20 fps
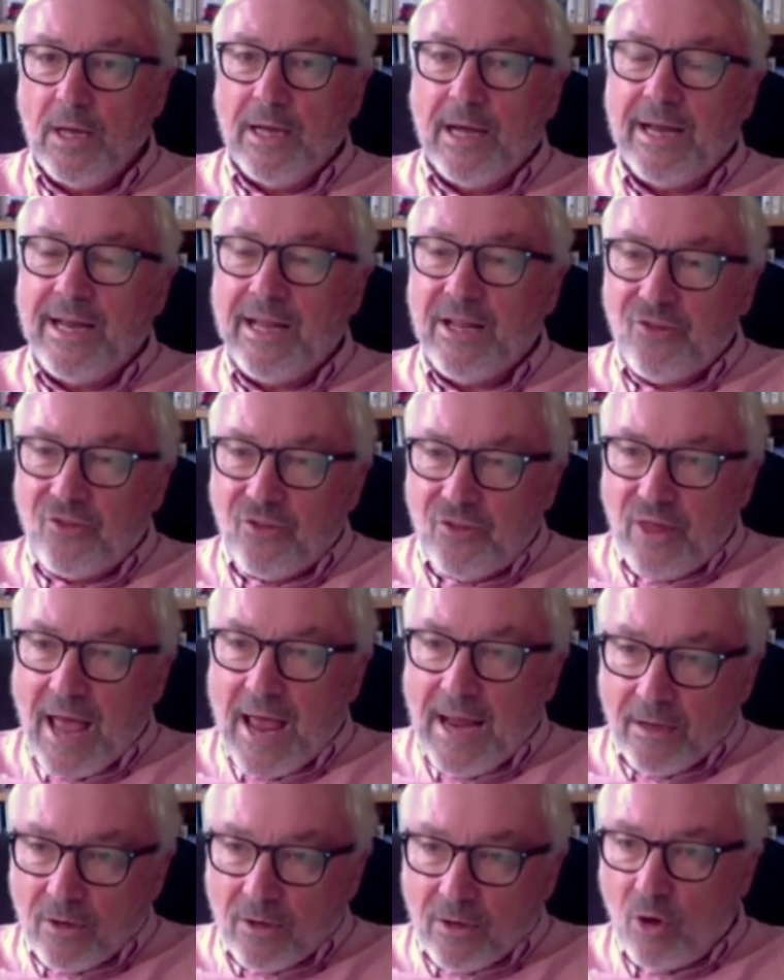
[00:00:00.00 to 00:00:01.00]
And it's
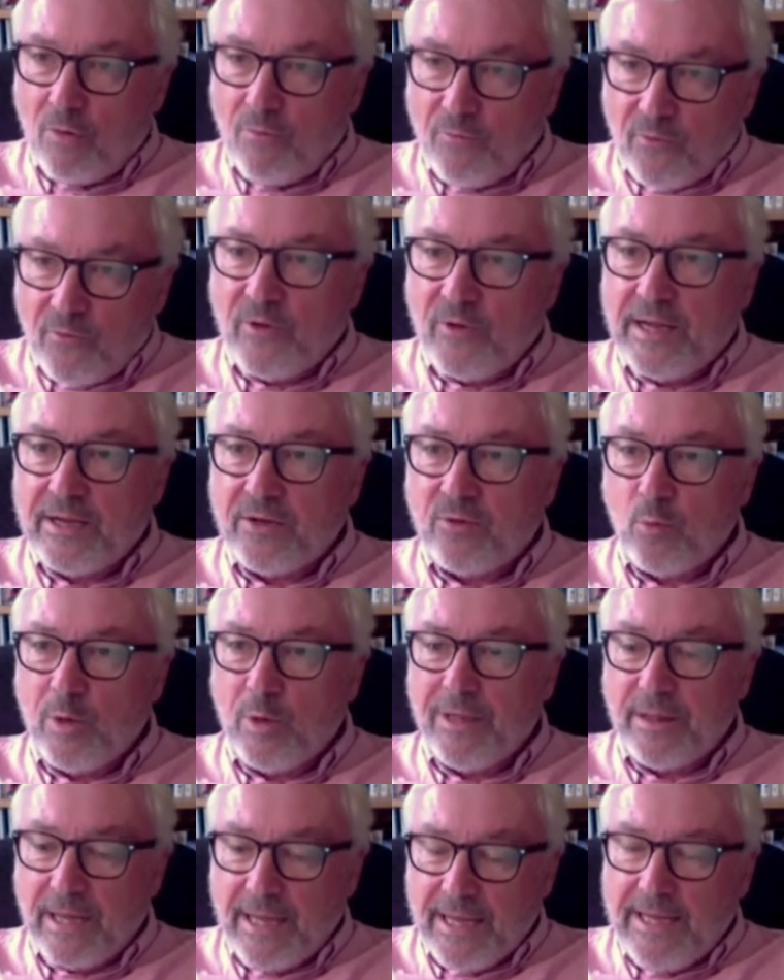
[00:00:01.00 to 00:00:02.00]
that conflict
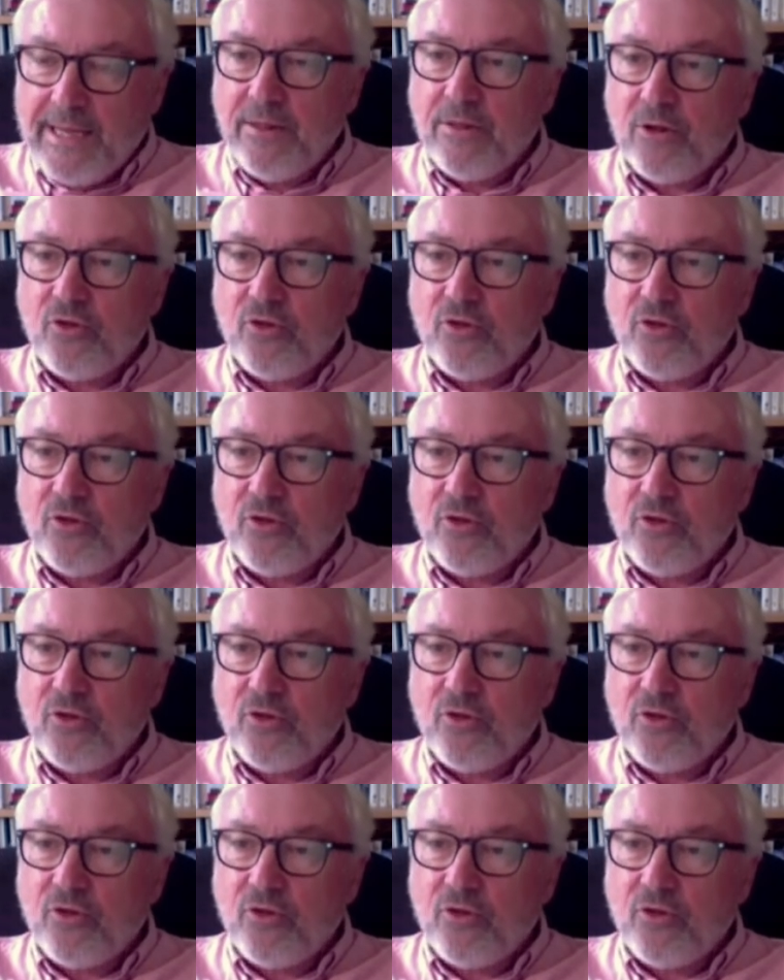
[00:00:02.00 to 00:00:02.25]
within